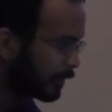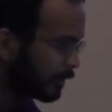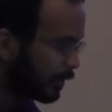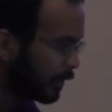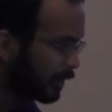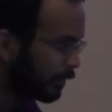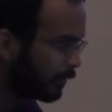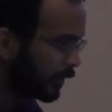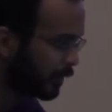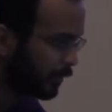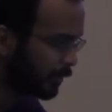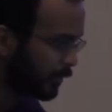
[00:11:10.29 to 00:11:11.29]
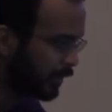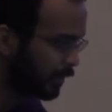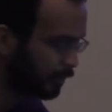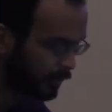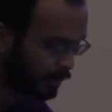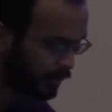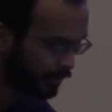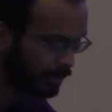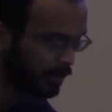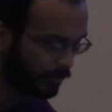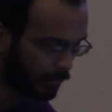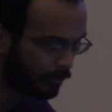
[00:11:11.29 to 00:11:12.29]
so we can flip between them because all the
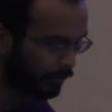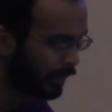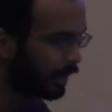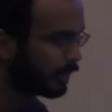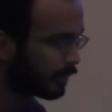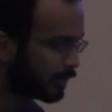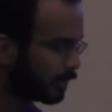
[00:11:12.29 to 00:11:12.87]
stuff that handles the